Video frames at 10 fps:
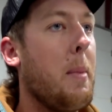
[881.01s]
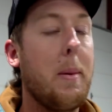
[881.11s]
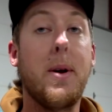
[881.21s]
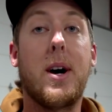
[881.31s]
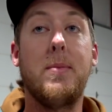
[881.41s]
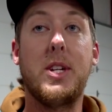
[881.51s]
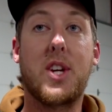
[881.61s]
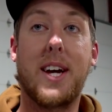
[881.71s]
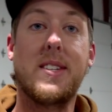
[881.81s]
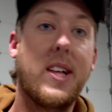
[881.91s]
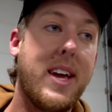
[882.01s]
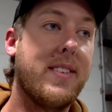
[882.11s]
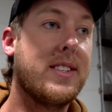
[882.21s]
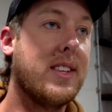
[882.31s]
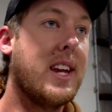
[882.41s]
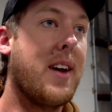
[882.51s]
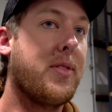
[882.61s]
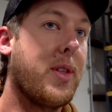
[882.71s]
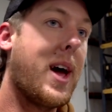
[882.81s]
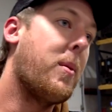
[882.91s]
Maybe I'll meet you guys in Glamis, and then
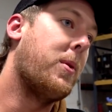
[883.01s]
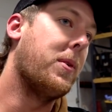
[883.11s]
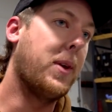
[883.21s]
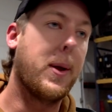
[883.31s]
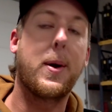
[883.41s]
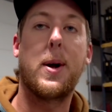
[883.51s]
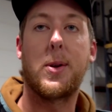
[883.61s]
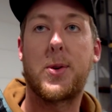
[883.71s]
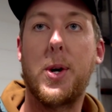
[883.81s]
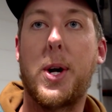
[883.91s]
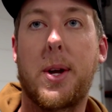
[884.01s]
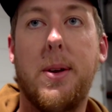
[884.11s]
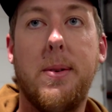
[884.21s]
after that, we'll get her on a trip.